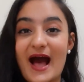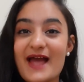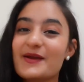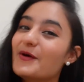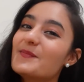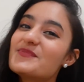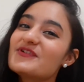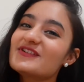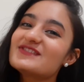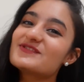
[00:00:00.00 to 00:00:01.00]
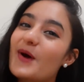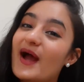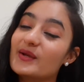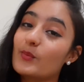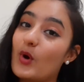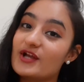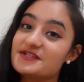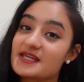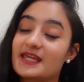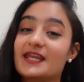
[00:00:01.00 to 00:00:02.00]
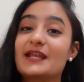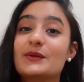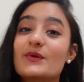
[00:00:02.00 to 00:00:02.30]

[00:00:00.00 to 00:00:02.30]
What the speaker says: I hope you enjoyed watching it.